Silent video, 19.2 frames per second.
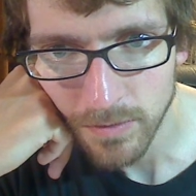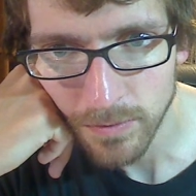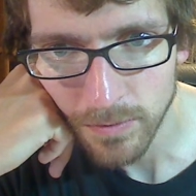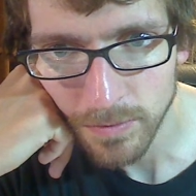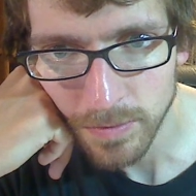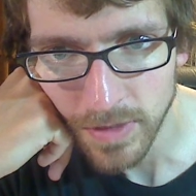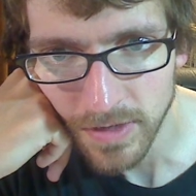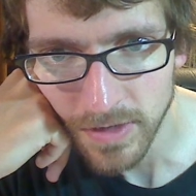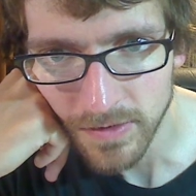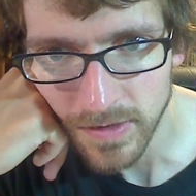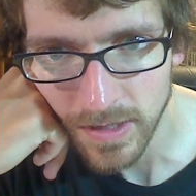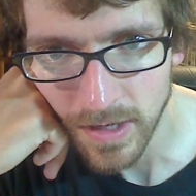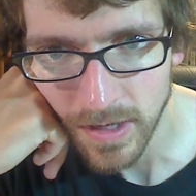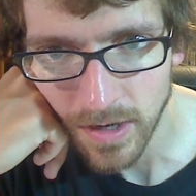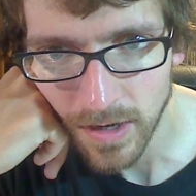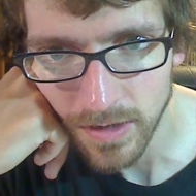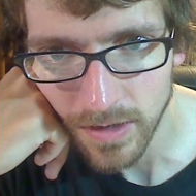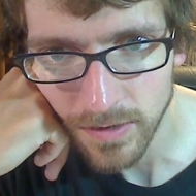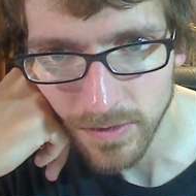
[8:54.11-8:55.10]
replaced the
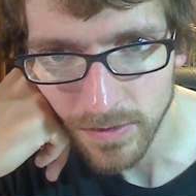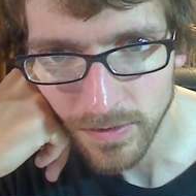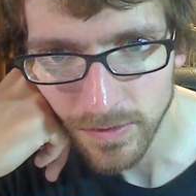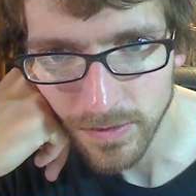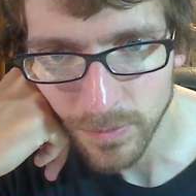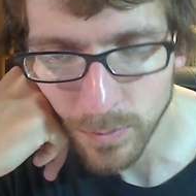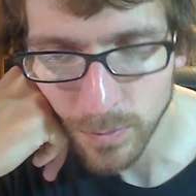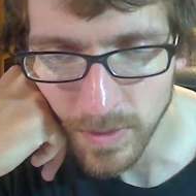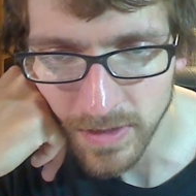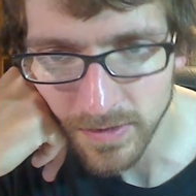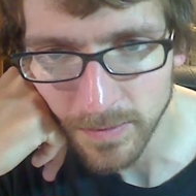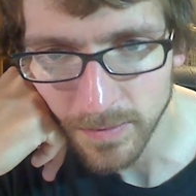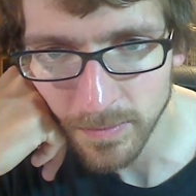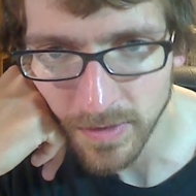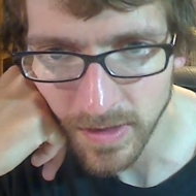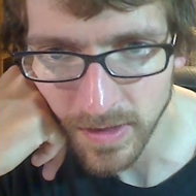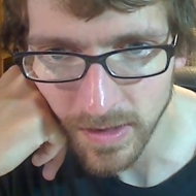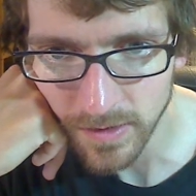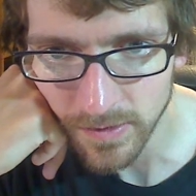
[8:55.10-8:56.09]
characters, tweaked some
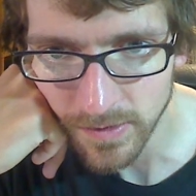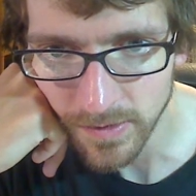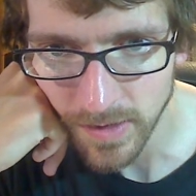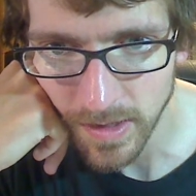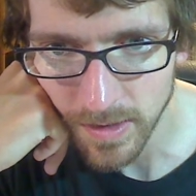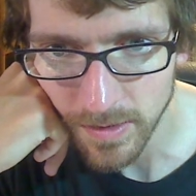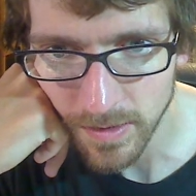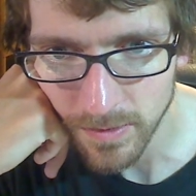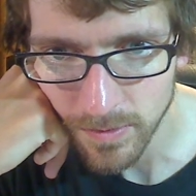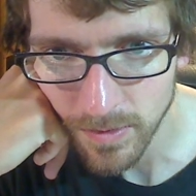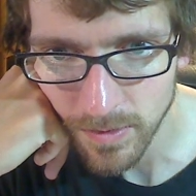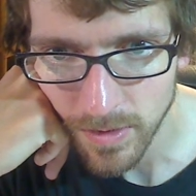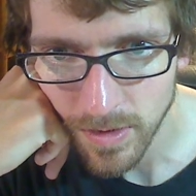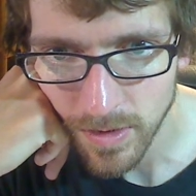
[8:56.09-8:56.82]
things, and